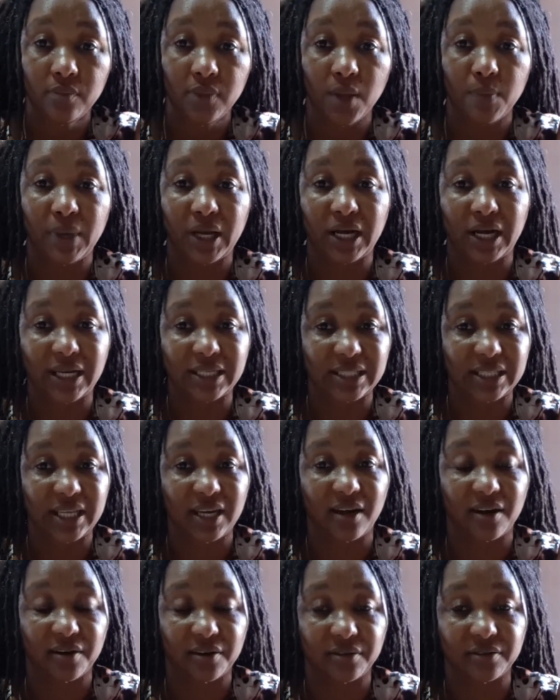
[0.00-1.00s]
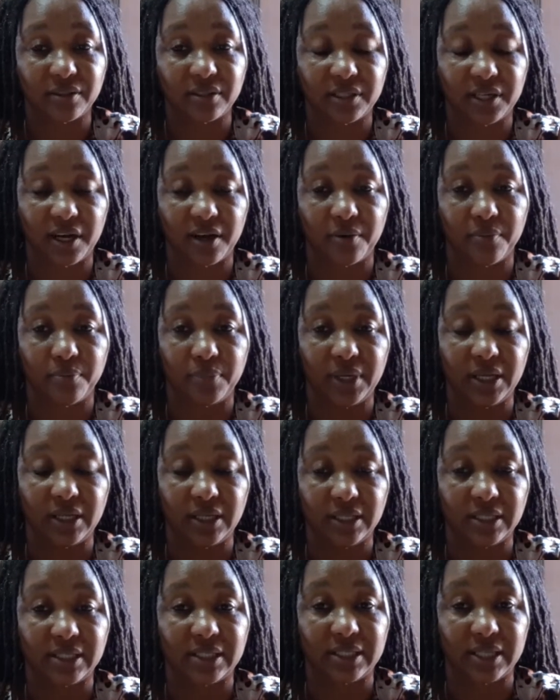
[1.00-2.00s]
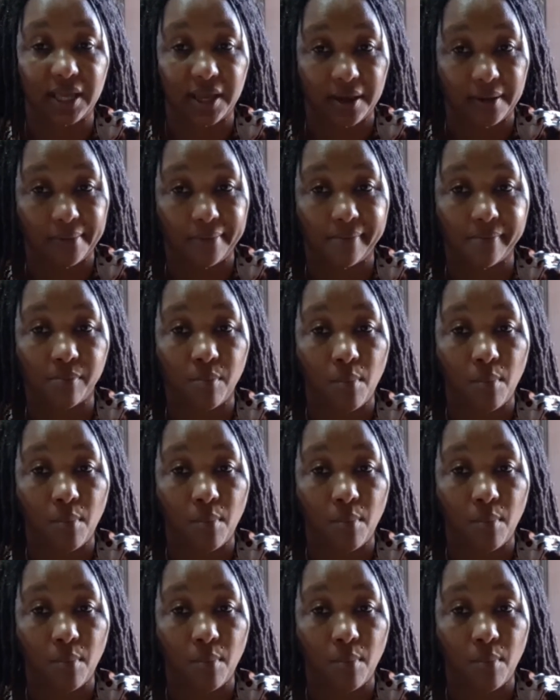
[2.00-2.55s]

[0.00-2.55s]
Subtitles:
because they're in the same